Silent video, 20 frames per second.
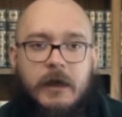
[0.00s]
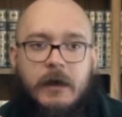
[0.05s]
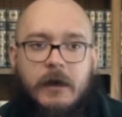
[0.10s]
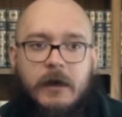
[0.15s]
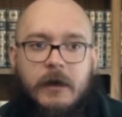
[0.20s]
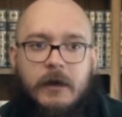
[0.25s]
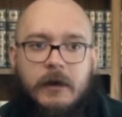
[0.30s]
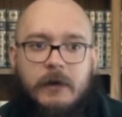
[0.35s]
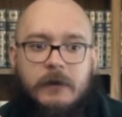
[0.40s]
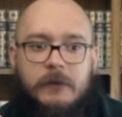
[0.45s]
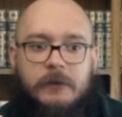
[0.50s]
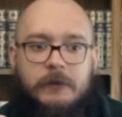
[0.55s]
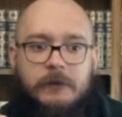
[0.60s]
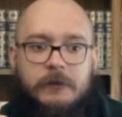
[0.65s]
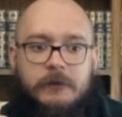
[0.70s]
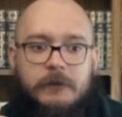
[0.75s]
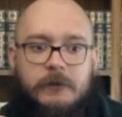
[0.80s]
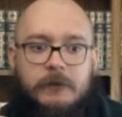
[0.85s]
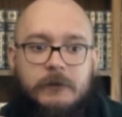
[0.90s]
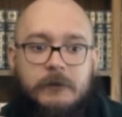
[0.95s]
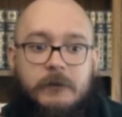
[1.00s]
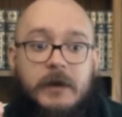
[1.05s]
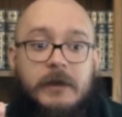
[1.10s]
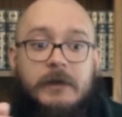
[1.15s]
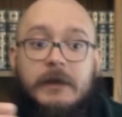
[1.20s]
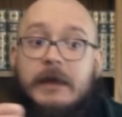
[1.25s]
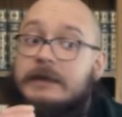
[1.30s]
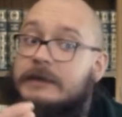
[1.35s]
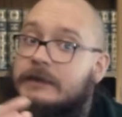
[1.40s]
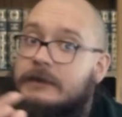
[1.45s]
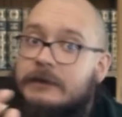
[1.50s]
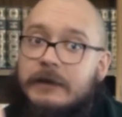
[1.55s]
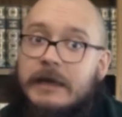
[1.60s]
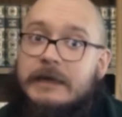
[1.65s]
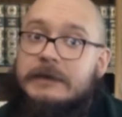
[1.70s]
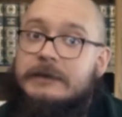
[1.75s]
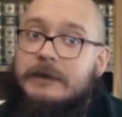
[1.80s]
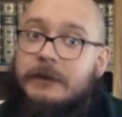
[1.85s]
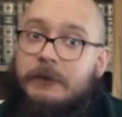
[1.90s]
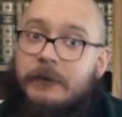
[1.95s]
But
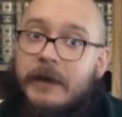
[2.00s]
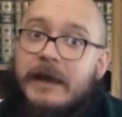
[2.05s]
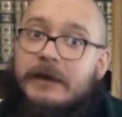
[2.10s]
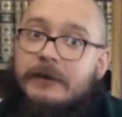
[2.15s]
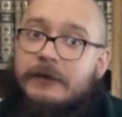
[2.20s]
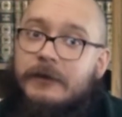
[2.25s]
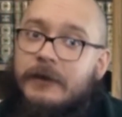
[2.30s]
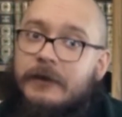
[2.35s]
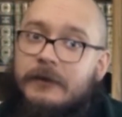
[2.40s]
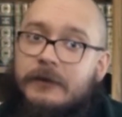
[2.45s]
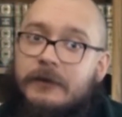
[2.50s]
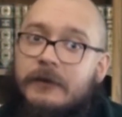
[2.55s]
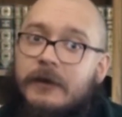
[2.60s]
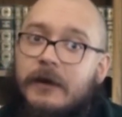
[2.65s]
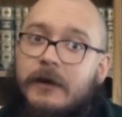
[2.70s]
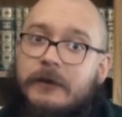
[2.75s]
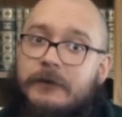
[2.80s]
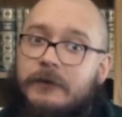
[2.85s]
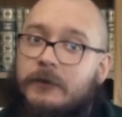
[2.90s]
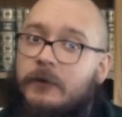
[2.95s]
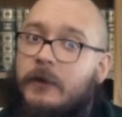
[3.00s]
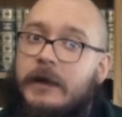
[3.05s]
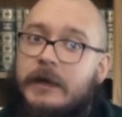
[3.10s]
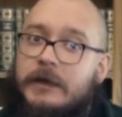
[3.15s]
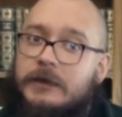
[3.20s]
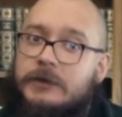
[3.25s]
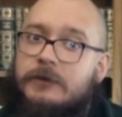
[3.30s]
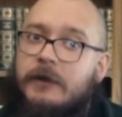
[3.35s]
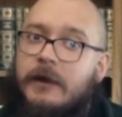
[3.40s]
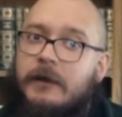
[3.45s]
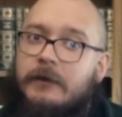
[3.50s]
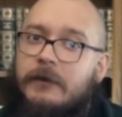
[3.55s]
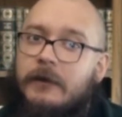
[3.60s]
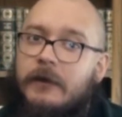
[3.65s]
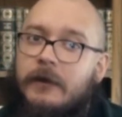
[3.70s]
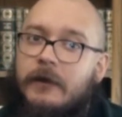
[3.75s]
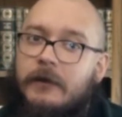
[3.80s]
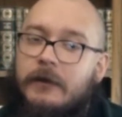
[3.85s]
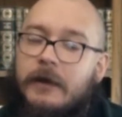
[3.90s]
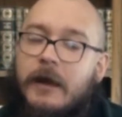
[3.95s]
that's the basics of Swedish right
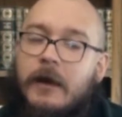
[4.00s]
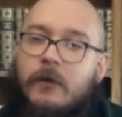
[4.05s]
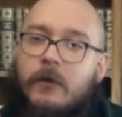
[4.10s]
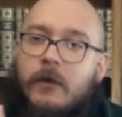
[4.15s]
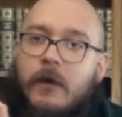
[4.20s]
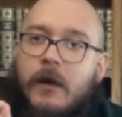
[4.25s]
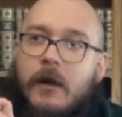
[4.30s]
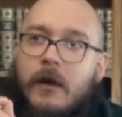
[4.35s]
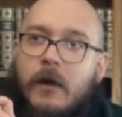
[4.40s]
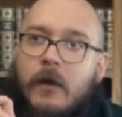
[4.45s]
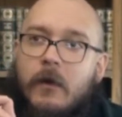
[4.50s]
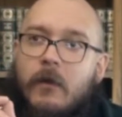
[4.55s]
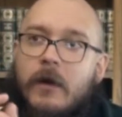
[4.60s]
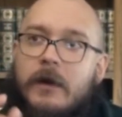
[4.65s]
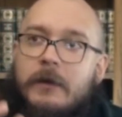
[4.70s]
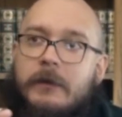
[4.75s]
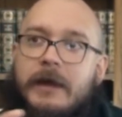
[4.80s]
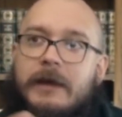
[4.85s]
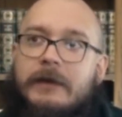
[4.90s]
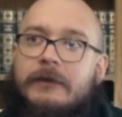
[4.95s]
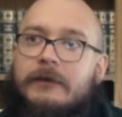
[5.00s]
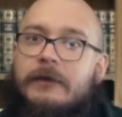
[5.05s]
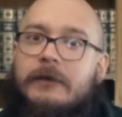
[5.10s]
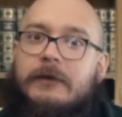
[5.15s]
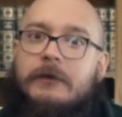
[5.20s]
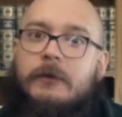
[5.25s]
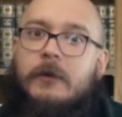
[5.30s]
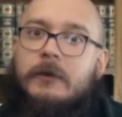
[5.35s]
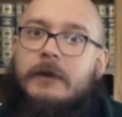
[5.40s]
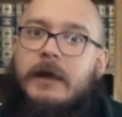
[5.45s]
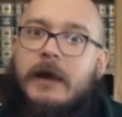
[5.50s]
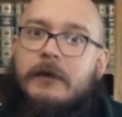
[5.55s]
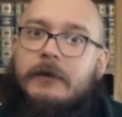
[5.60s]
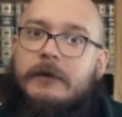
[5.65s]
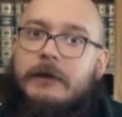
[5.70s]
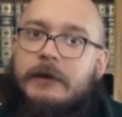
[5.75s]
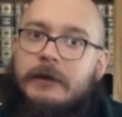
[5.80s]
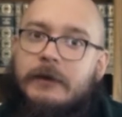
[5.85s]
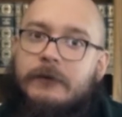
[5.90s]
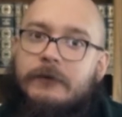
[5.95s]
there. Now, what makes this
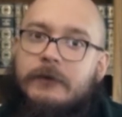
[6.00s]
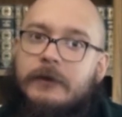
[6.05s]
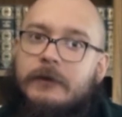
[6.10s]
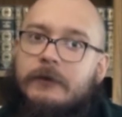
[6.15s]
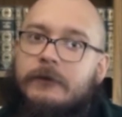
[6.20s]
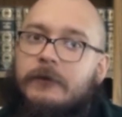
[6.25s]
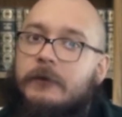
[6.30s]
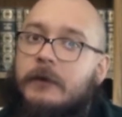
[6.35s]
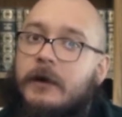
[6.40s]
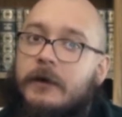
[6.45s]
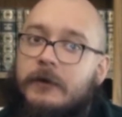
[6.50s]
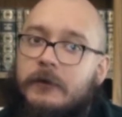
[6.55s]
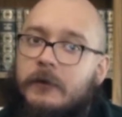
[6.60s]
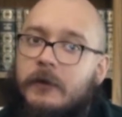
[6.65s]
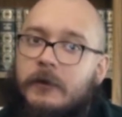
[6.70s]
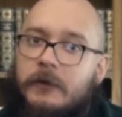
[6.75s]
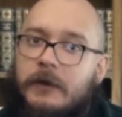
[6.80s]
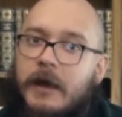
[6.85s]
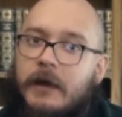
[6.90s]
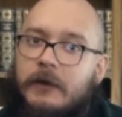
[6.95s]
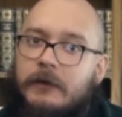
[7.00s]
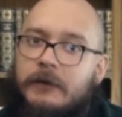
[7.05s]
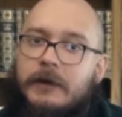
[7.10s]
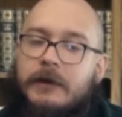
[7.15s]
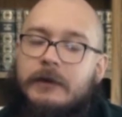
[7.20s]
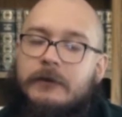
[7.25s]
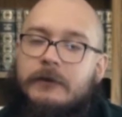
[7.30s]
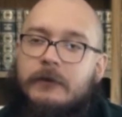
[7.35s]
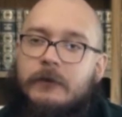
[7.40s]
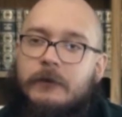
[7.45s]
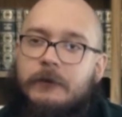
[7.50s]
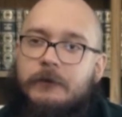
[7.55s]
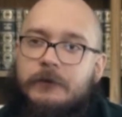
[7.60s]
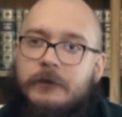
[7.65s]
modality different from other modalities?